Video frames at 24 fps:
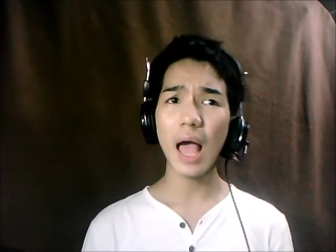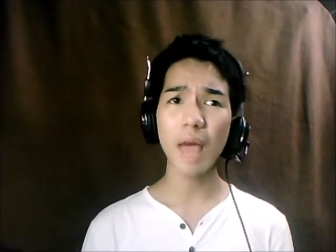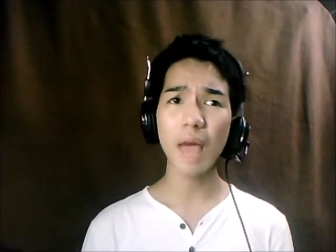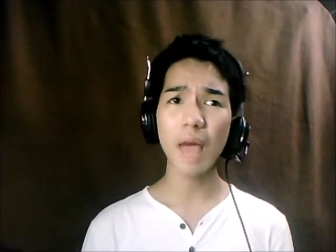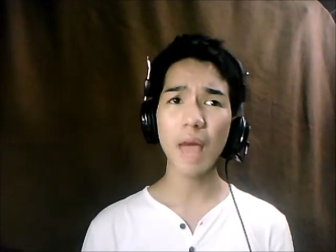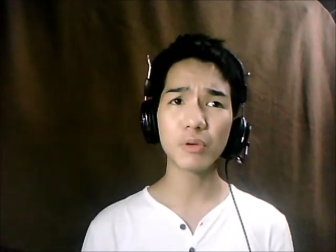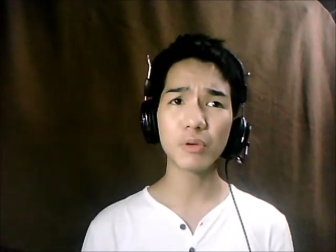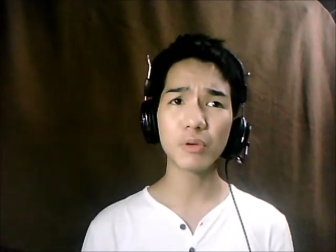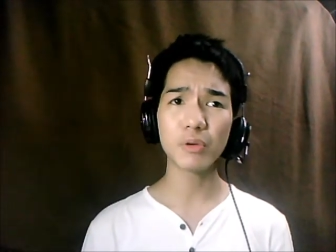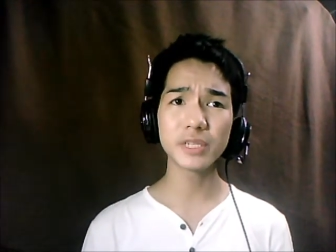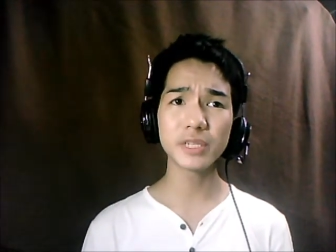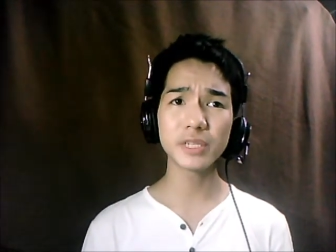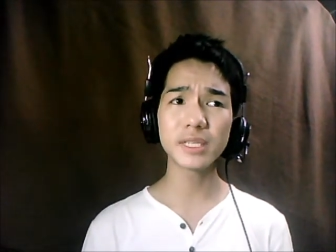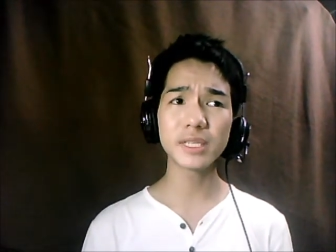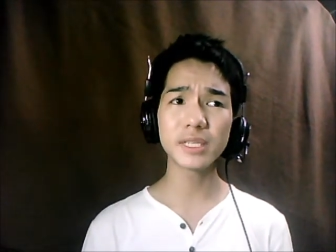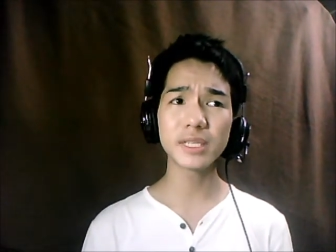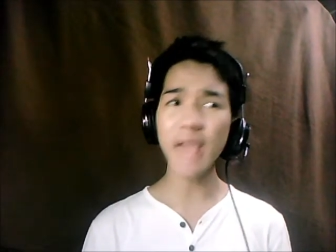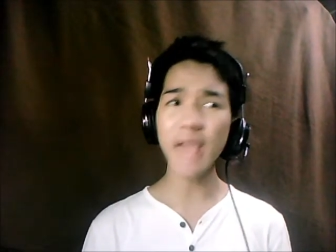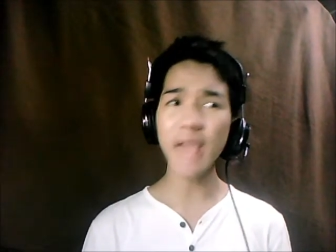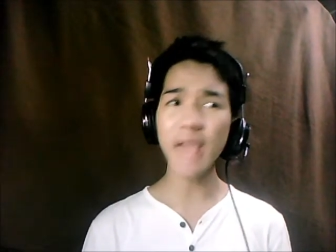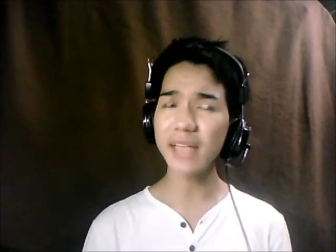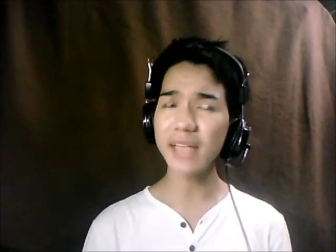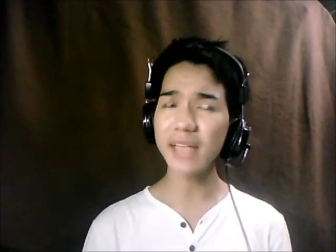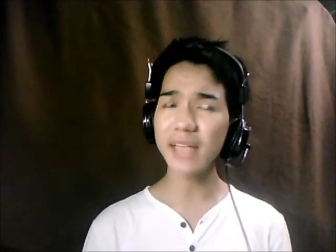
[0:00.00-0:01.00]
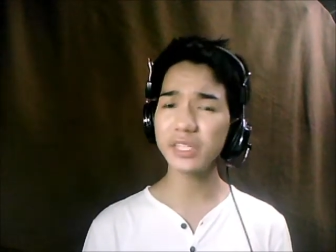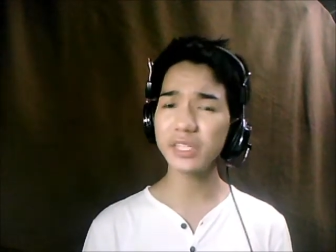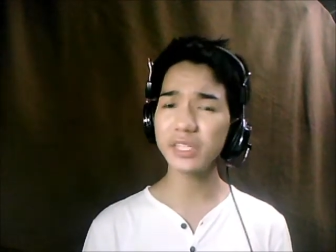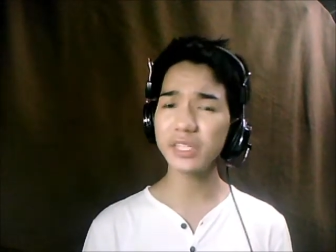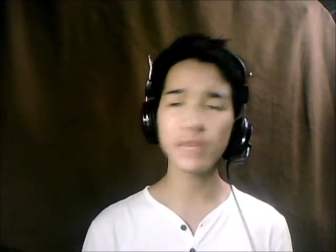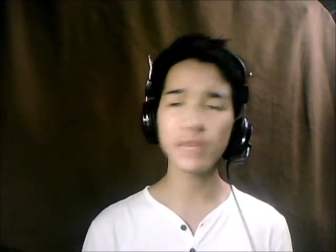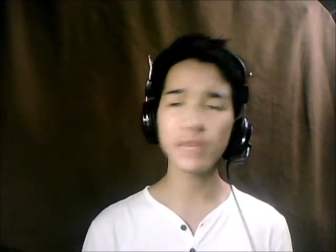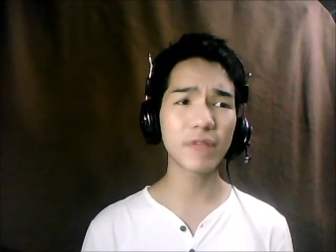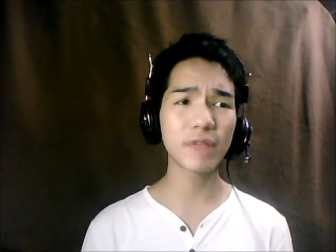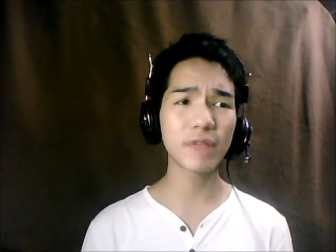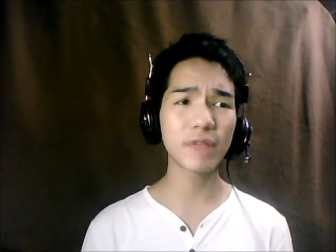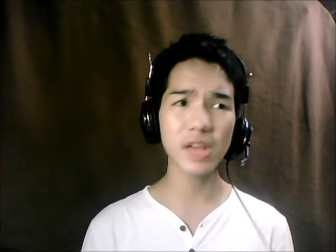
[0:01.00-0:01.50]
a position as
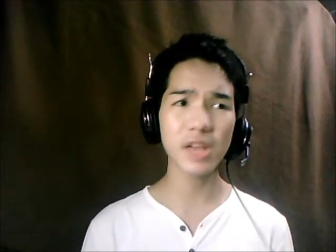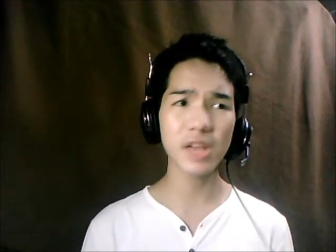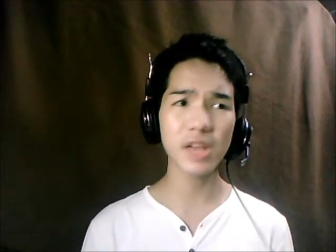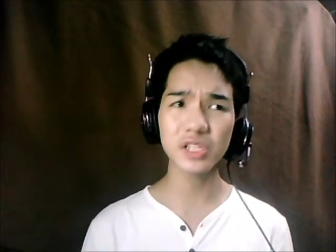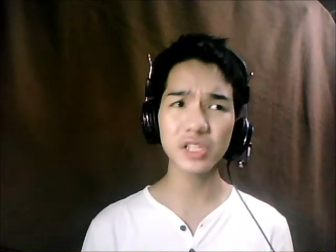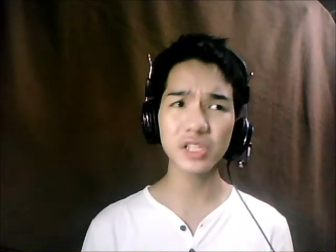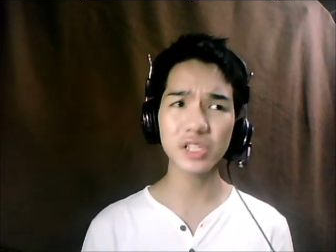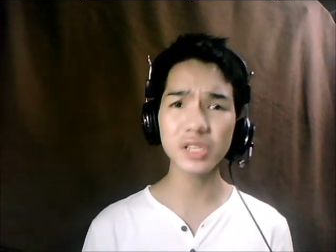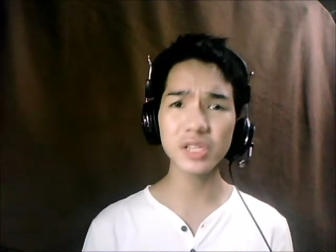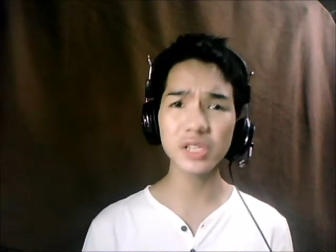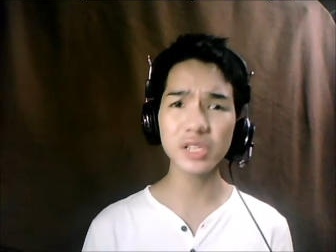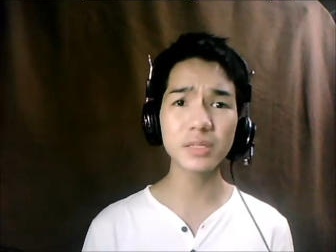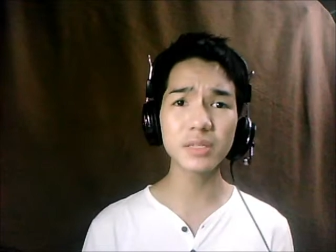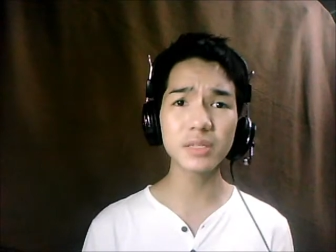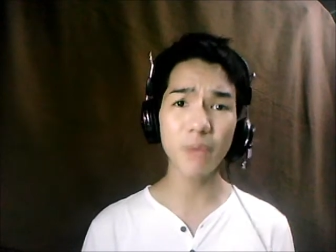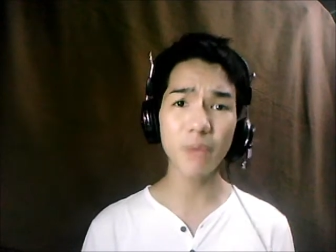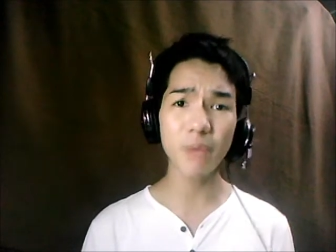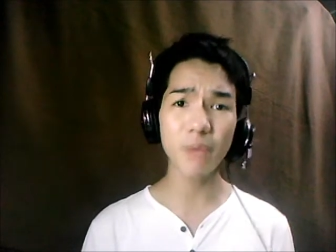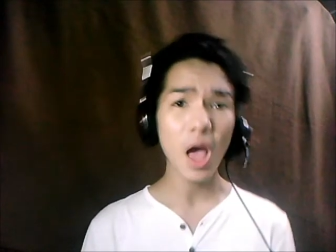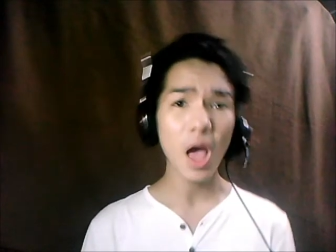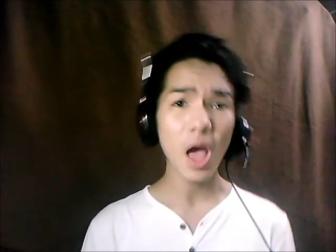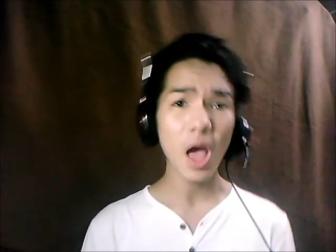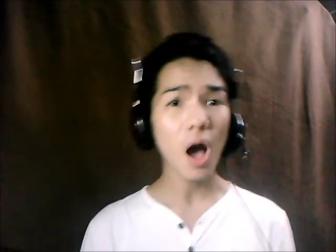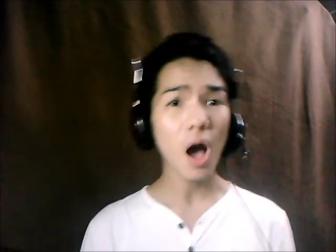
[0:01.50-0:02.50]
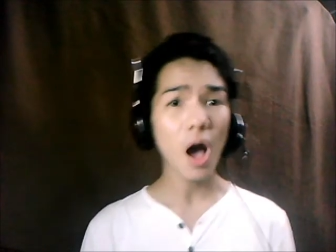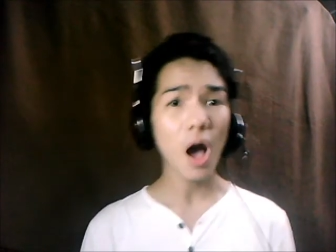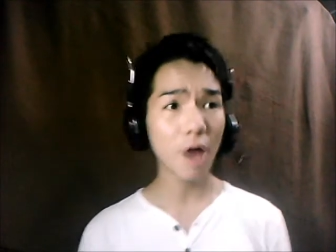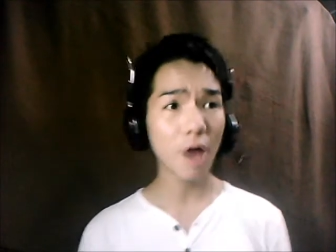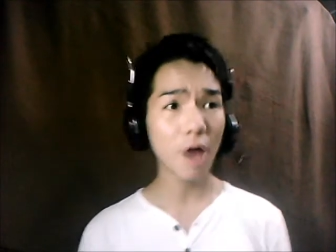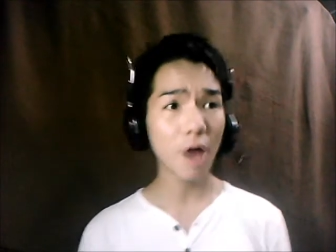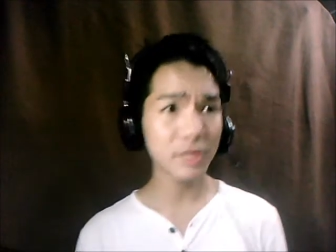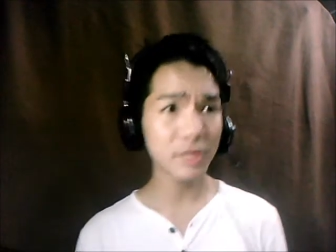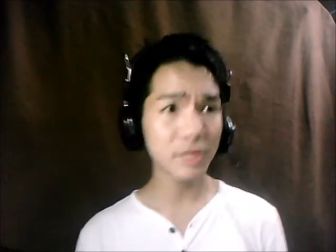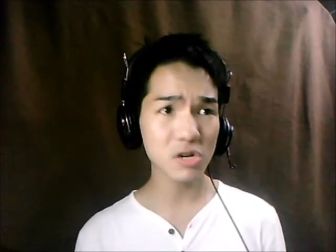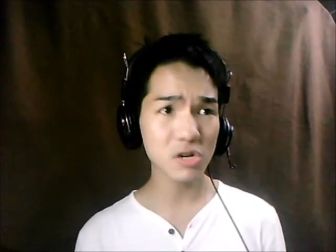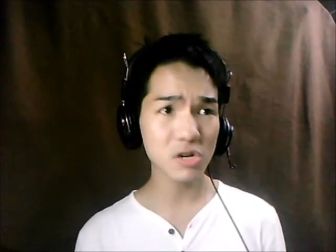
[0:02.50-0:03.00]
chief financial
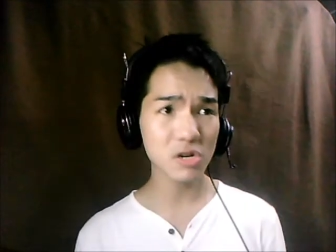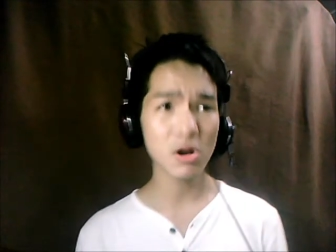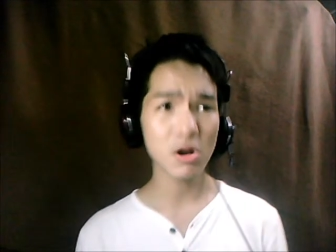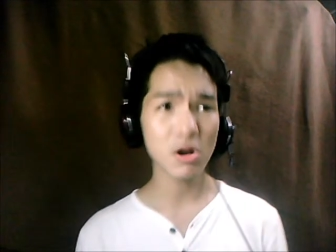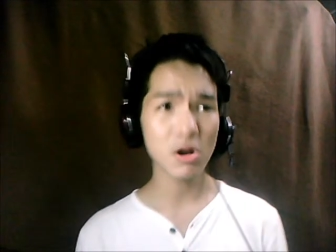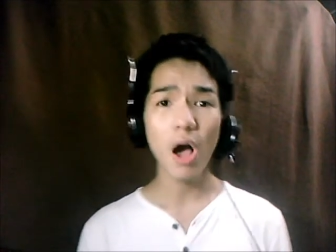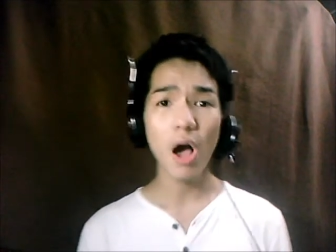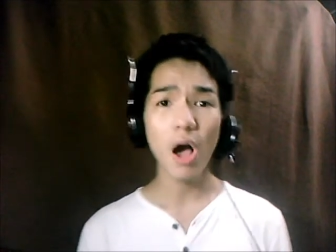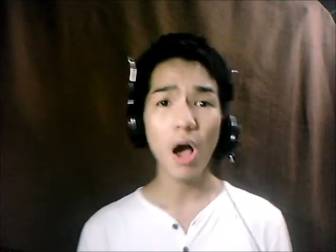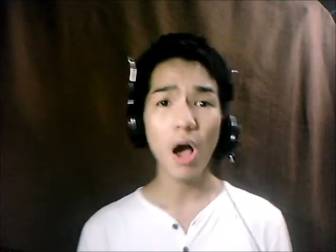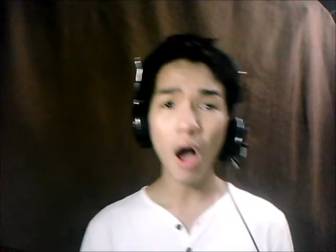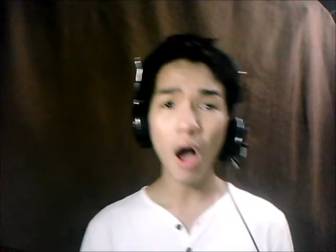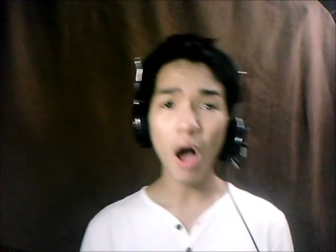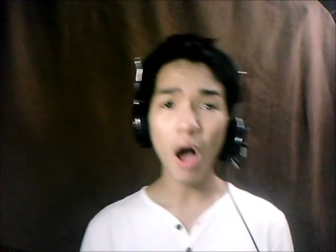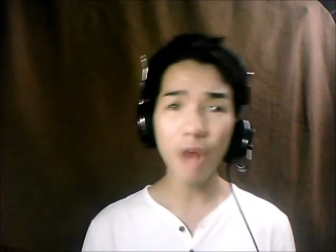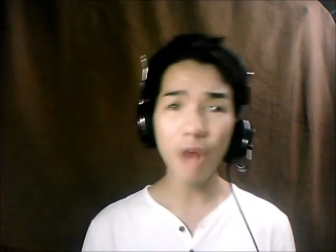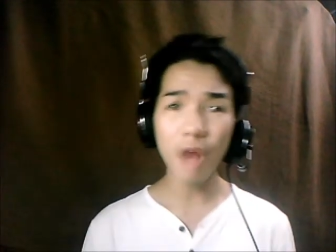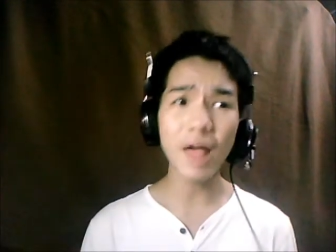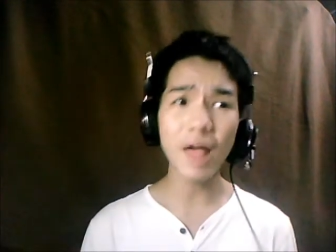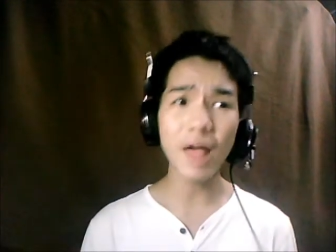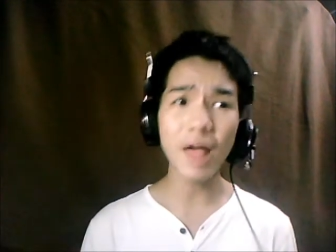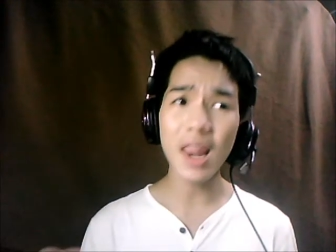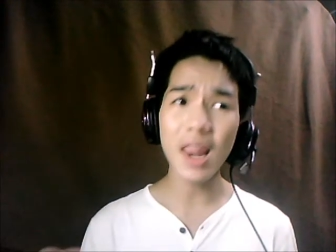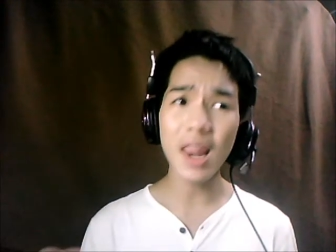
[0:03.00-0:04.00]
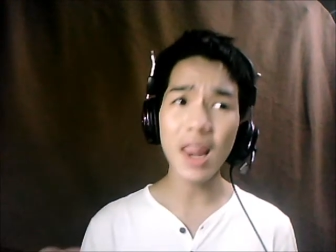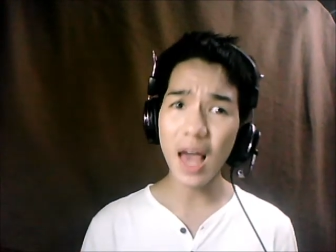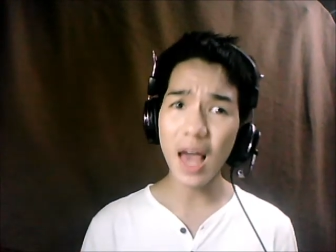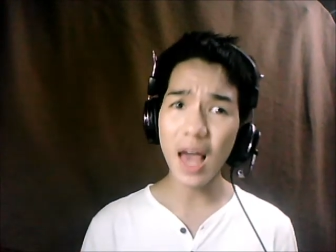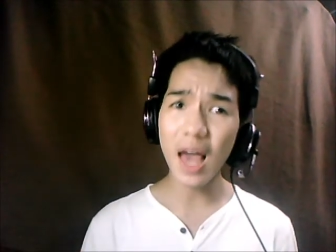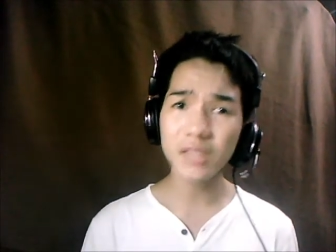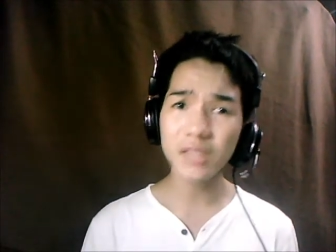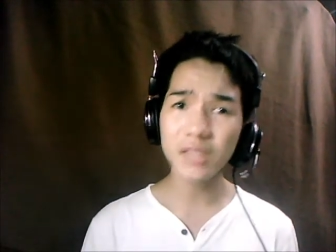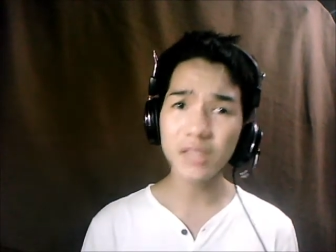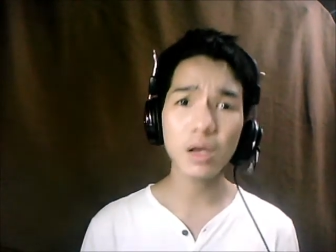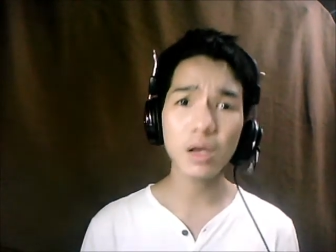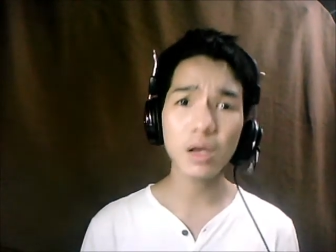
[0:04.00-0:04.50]
officer of a
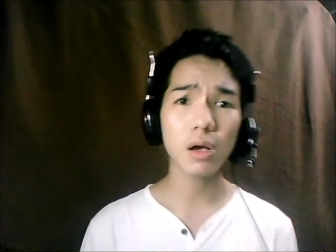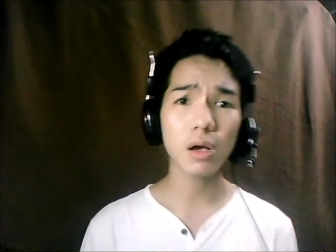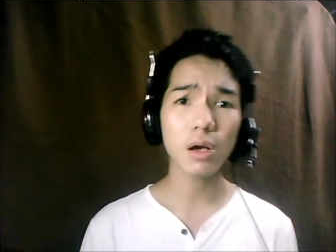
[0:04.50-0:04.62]
large